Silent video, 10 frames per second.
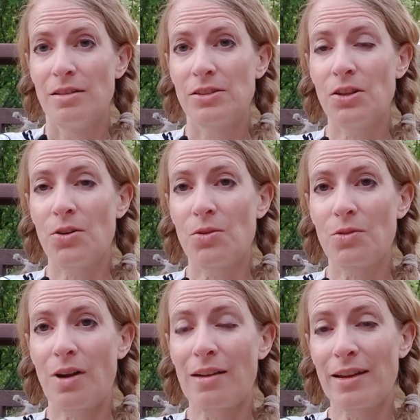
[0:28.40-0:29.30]

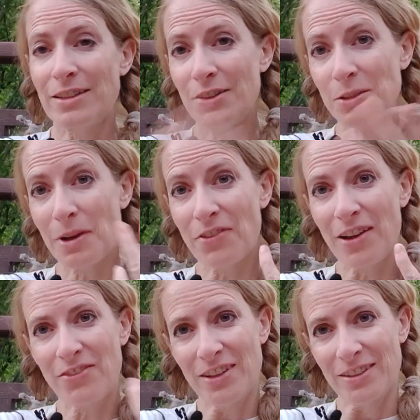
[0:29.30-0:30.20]
So I like to use my
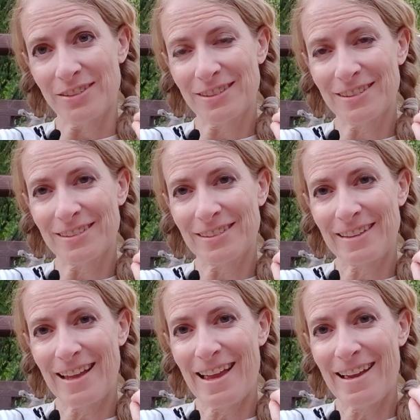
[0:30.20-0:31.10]
5 fingers,
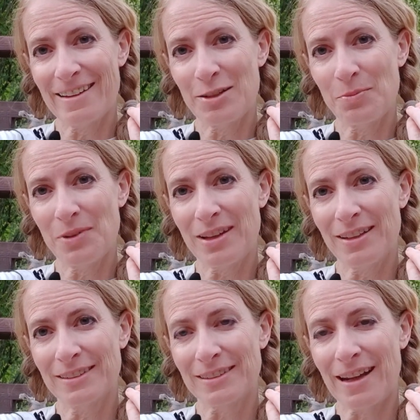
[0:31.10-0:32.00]
and
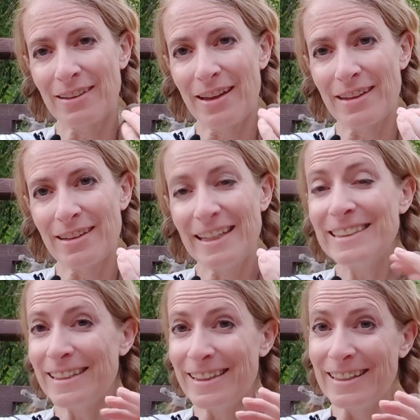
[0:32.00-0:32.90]
because I like
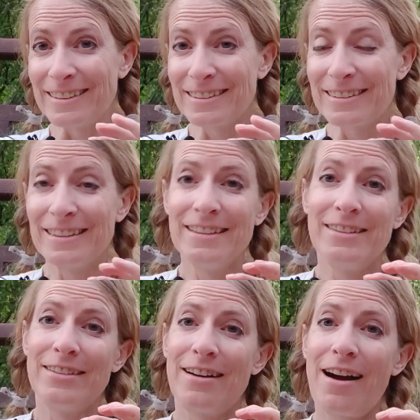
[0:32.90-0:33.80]
easy things,
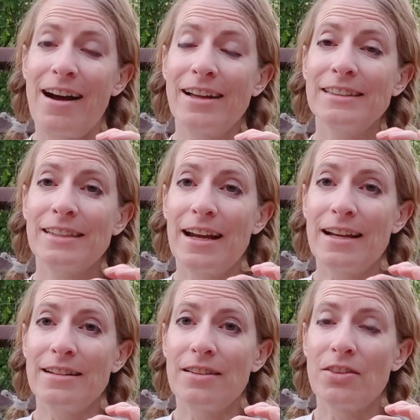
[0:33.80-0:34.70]
I
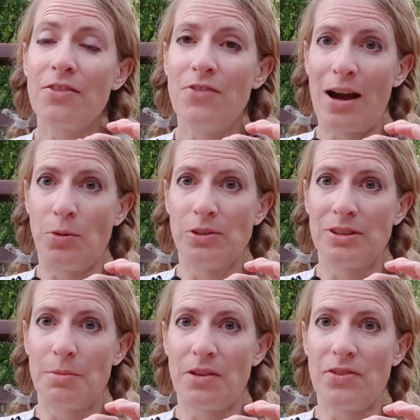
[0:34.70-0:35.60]
assign the vowels
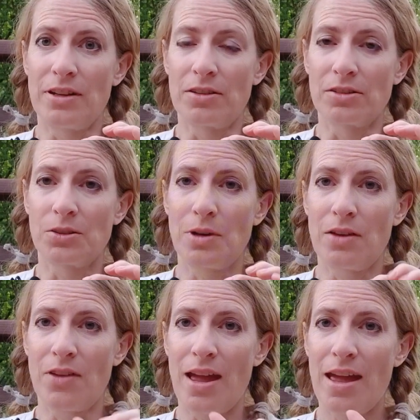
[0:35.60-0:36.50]
to my fingers. So we
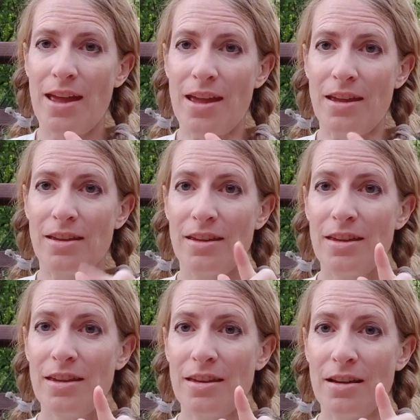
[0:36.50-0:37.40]
have A,
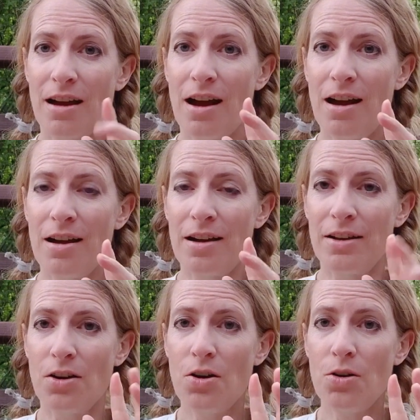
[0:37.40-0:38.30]
E,
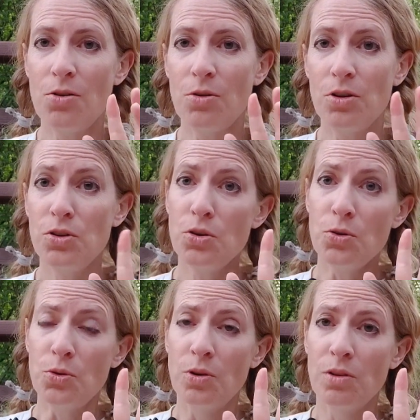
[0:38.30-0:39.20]
I, O,
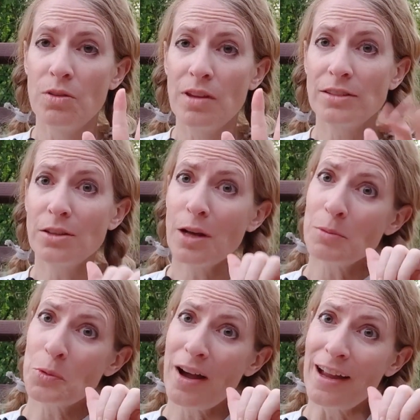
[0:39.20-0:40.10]
U, and
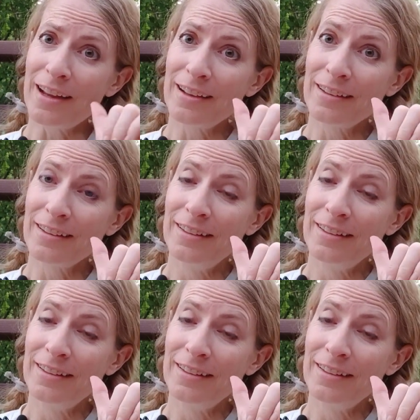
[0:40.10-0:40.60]
sometimes Y.